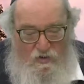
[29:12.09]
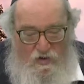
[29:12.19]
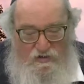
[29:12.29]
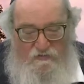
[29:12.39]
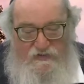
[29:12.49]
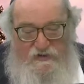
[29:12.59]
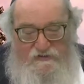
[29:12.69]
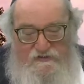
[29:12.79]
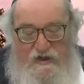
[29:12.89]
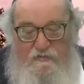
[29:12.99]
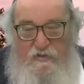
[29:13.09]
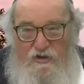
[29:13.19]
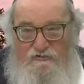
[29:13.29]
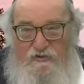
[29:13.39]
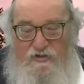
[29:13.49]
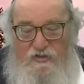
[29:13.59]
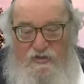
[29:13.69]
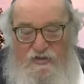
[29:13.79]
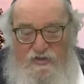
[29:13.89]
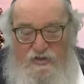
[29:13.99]
All of this is a
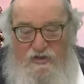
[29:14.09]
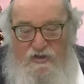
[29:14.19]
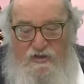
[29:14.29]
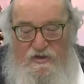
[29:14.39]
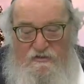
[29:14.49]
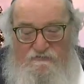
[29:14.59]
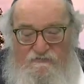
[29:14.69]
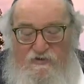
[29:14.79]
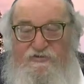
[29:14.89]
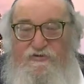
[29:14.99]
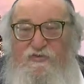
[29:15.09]
mashal for